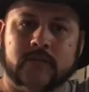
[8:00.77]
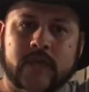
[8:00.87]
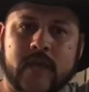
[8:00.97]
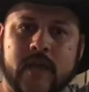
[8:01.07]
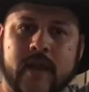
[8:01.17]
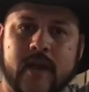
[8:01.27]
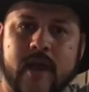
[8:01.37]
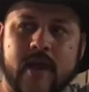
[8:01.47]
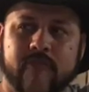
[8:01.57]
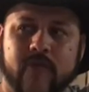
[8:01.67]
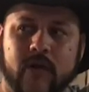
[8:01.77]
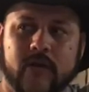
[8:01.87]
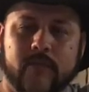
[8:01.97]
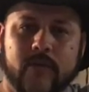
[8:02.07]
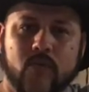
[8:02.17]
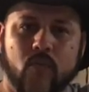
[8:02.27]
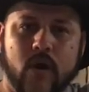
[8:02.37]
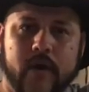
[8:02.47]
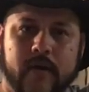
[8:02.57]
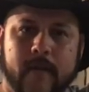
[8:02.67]
D and F are going to be
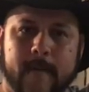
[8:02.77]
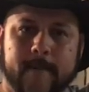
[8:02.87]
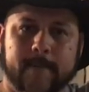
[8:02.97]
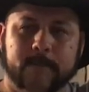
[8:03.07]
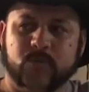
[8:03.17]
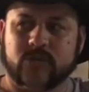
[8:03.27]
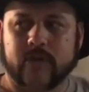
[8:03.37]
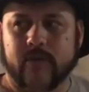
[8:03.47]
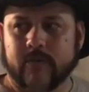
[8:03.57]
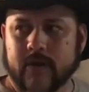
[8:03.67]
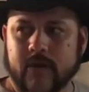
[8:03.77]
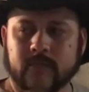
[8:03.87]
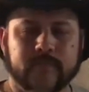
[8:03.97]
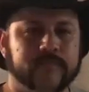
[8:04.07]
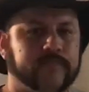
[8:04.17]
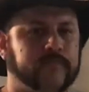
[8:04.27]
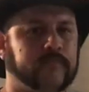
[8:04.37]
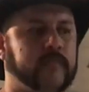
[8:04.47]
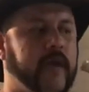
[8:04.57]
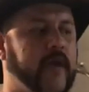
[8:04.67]
1. So here we go.
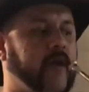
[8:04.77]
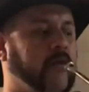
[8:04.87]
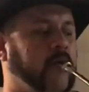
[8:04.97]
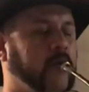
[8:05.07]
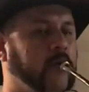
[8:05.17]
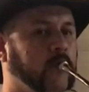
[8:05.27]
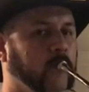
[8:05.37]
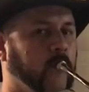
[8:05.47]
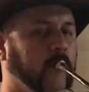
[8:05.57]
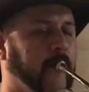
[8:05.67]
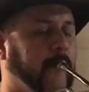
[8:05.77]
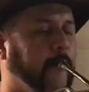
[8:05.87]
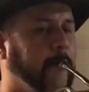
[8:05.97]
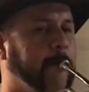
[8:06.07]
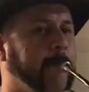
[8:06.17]
And 1.